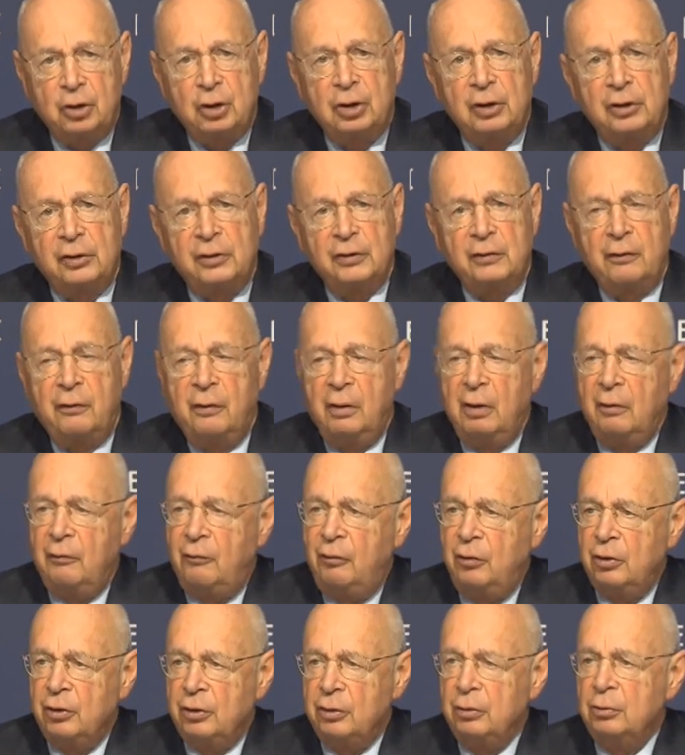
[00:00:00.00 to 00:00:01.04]
they cannot
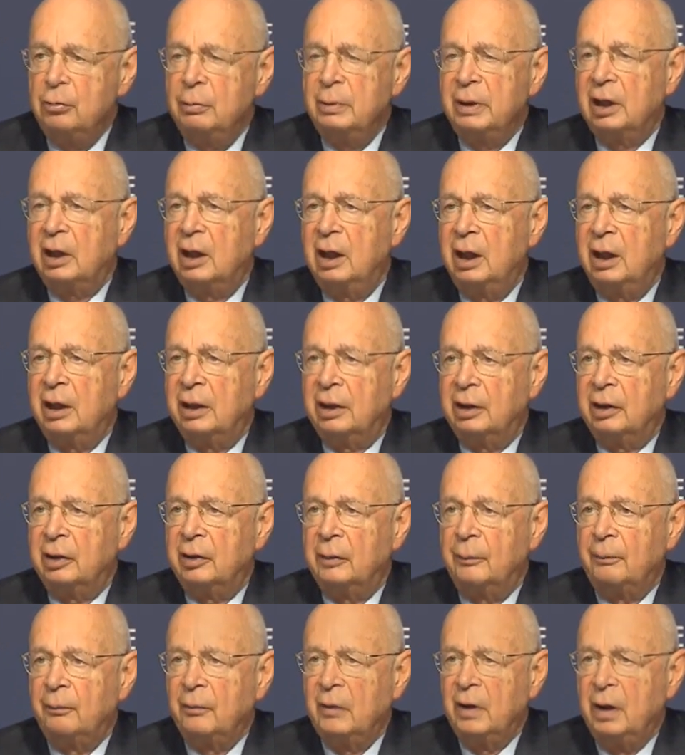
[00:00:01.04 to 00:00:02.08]
even import
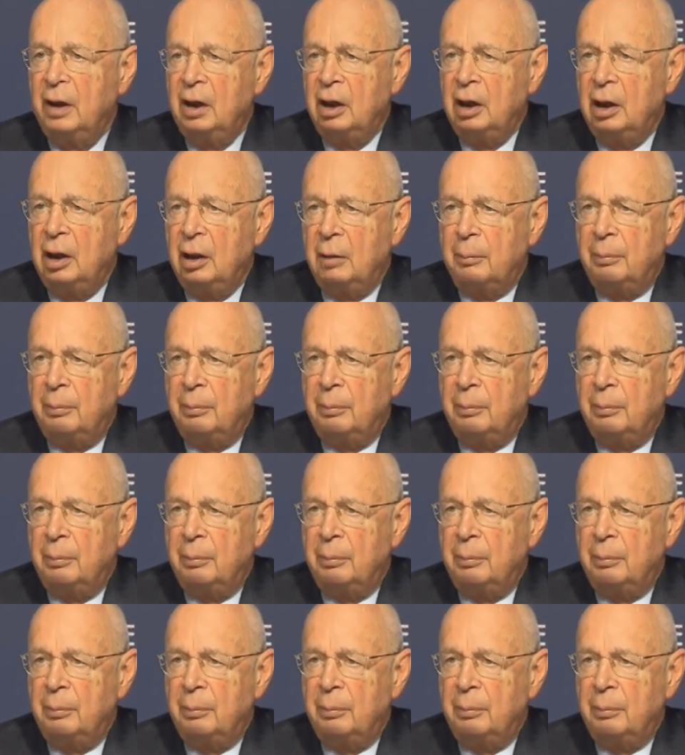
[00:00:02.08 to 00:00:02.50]
these things.